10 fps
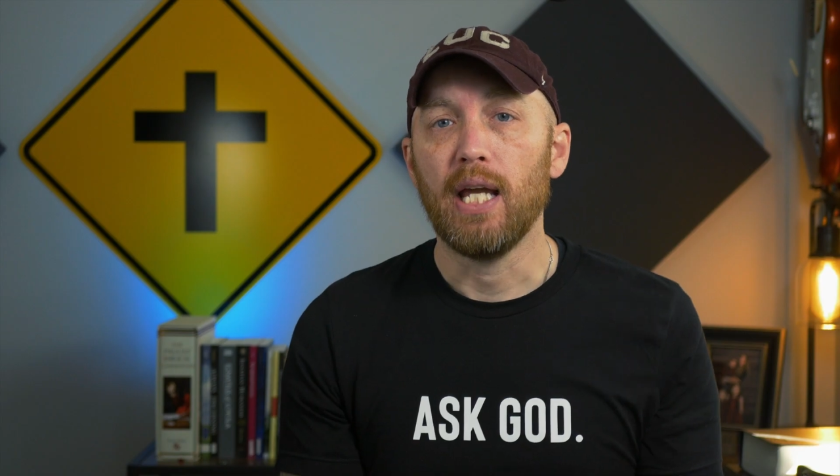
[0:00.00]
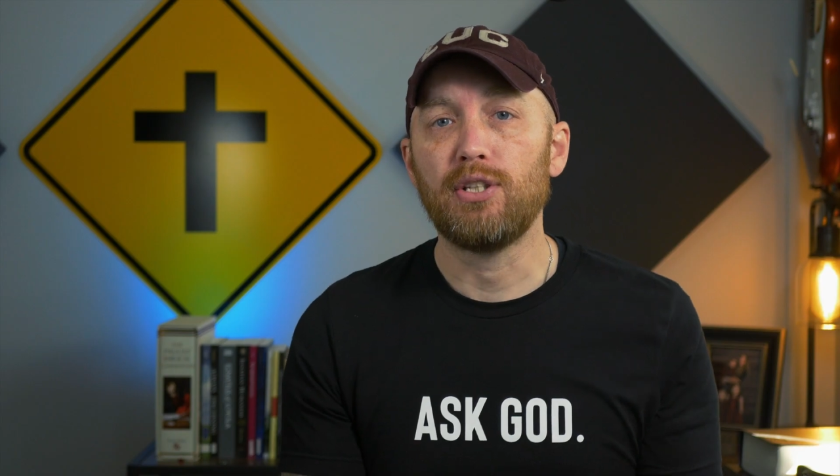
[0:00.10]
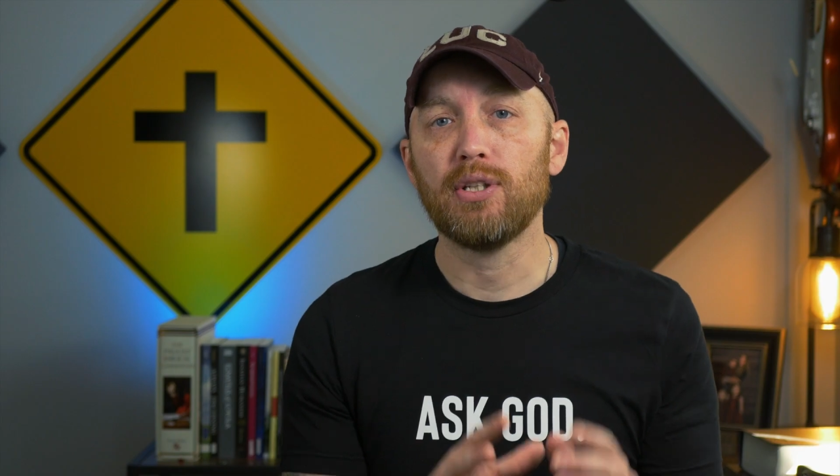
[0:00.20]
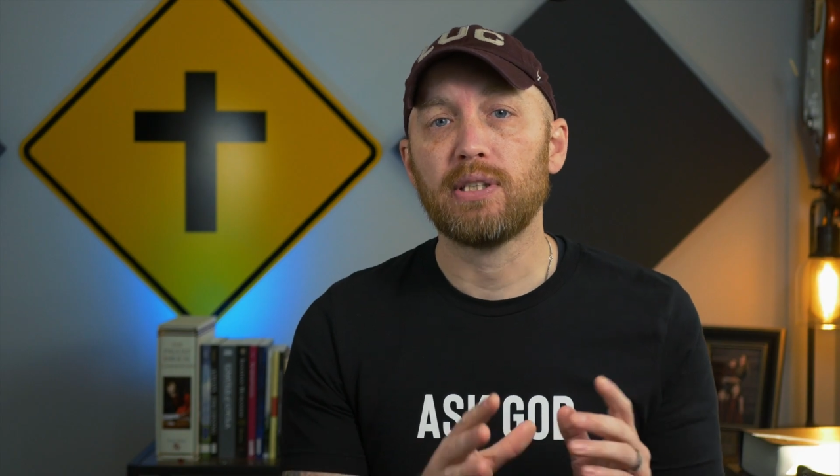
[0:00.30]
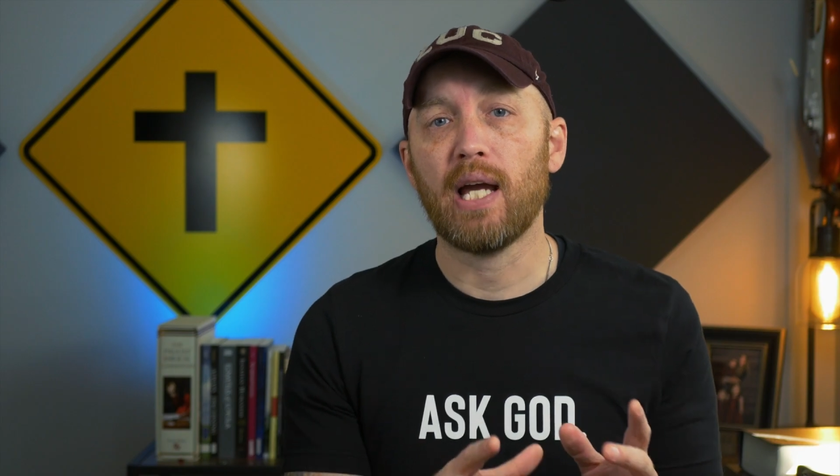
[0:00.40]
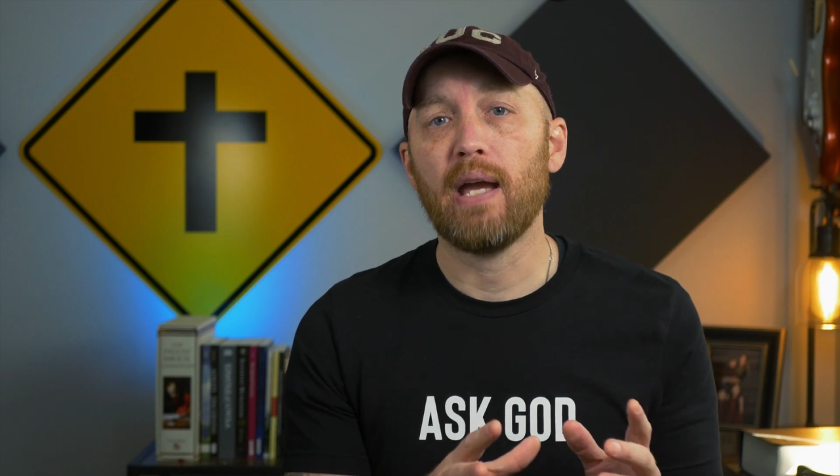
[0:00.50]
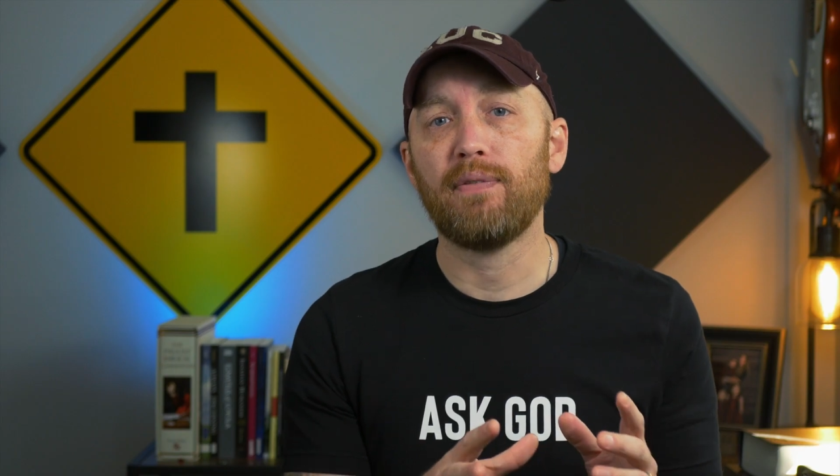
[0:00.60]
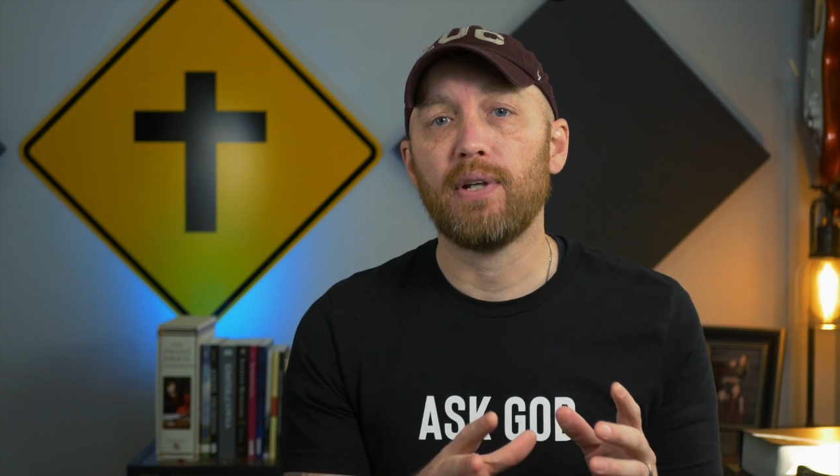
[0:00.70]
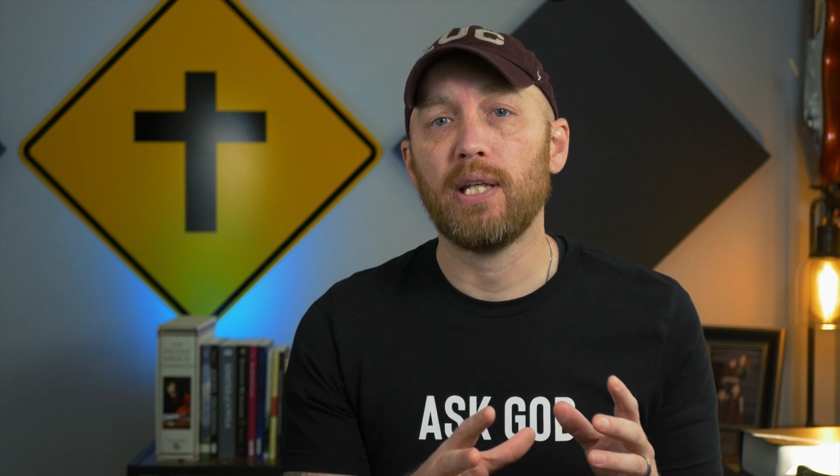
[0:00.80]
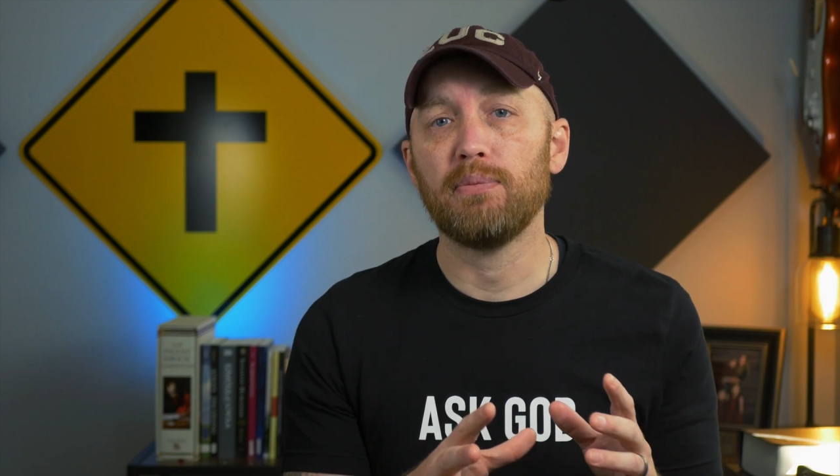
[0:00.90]
It took time
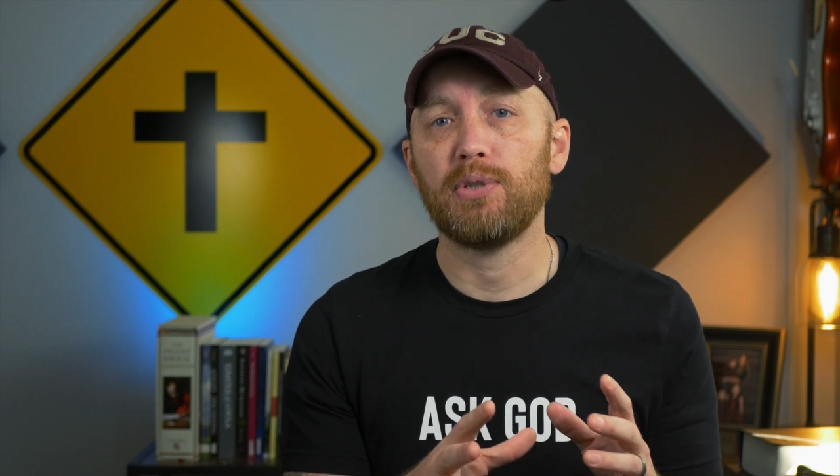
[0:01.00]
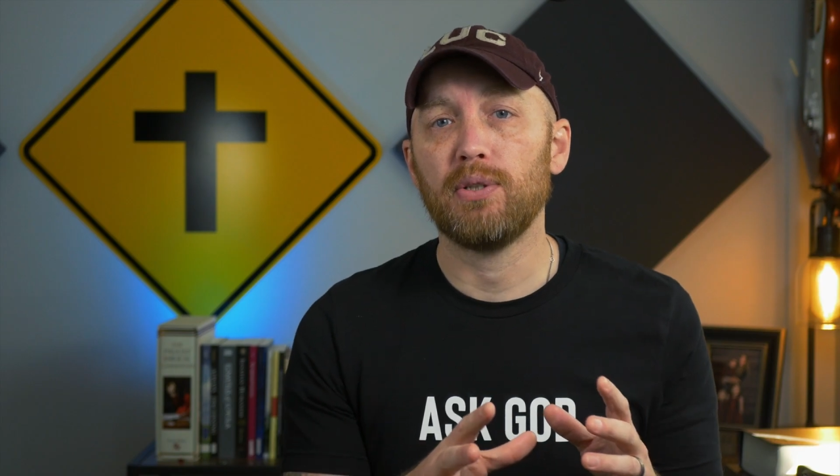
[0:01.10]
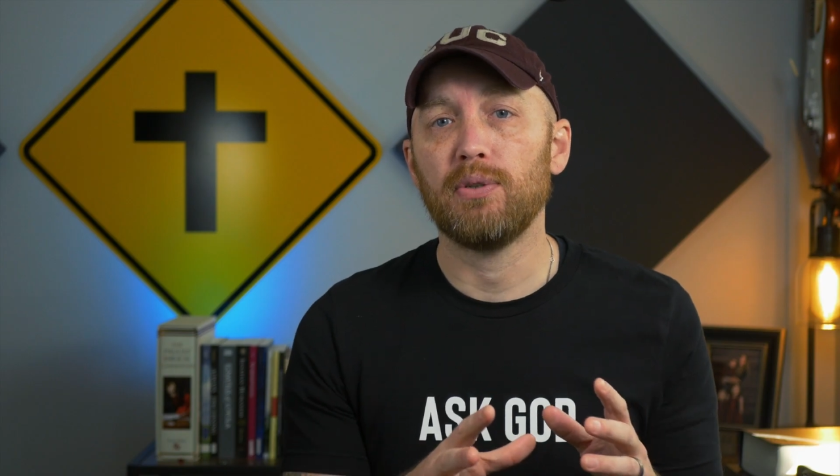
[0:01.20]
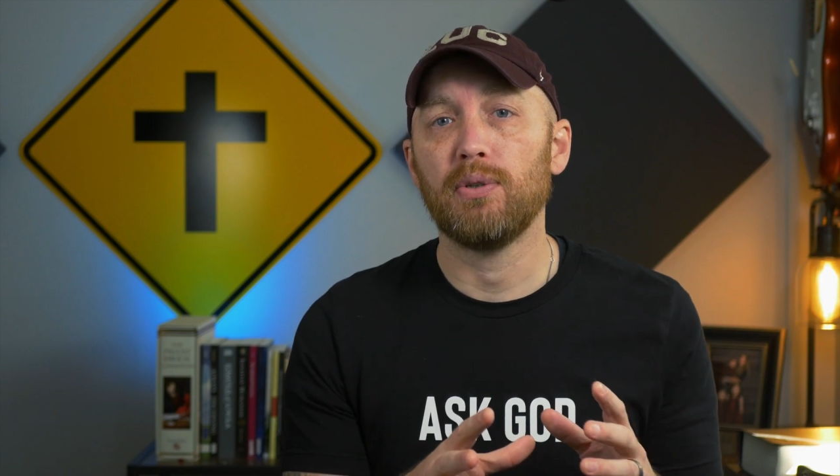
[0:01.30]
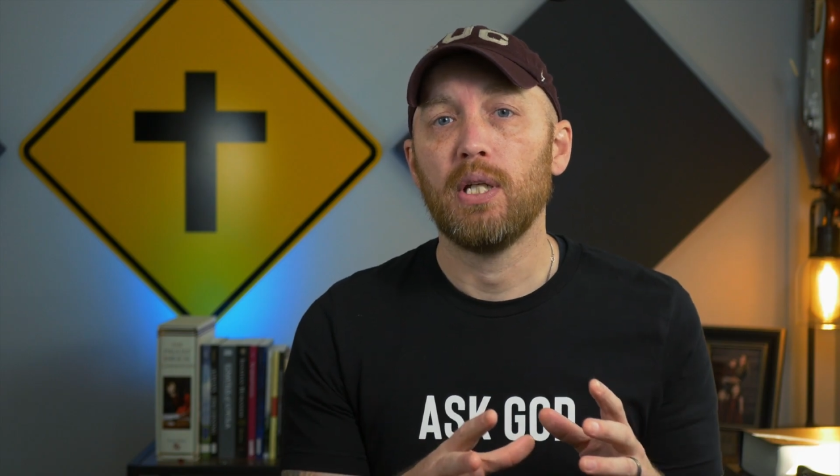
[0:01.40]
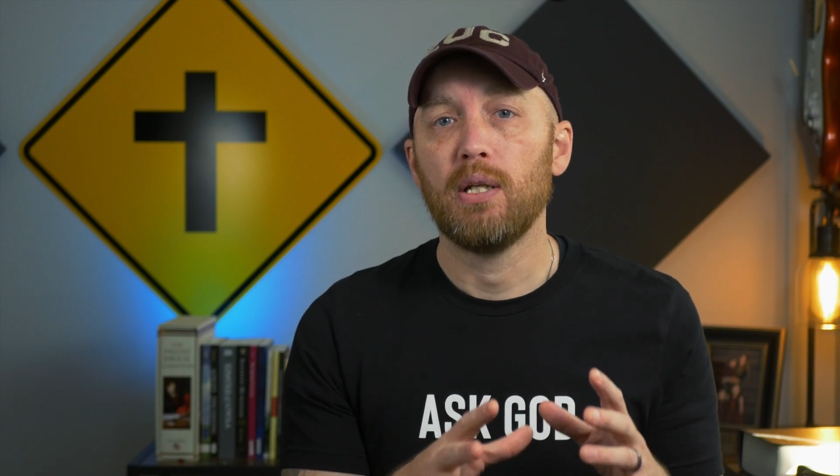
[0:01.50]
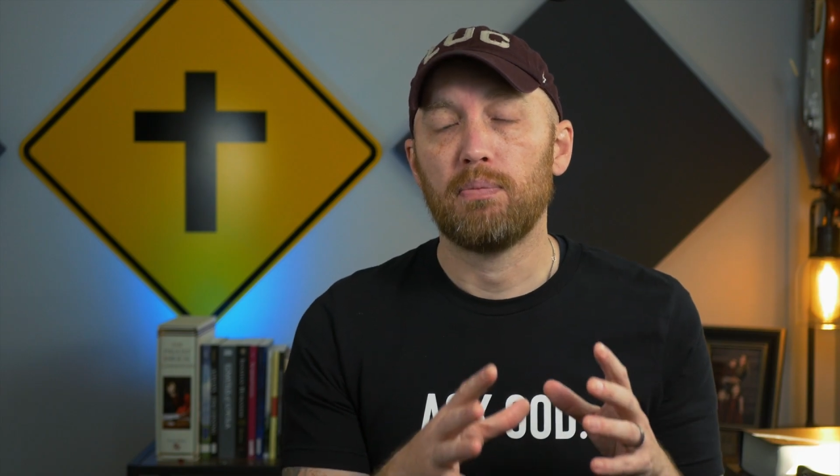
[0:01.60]
for him to